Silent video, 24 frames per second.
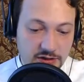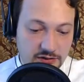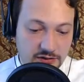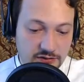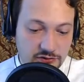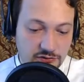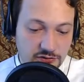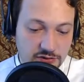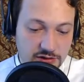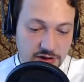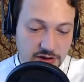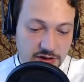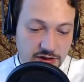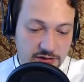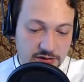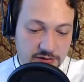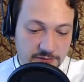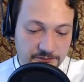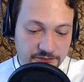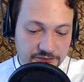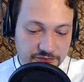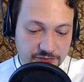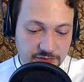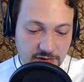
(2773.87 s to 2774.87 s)
you can
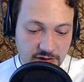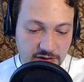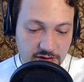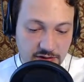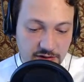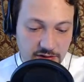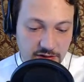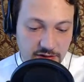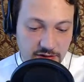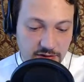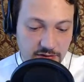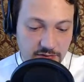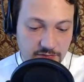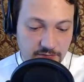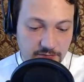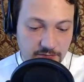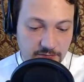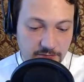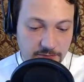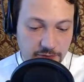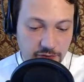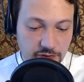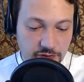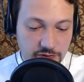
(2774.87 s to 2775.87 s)

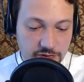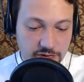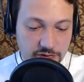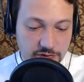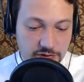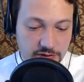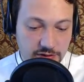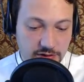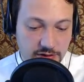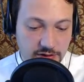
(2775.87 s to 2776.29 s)
book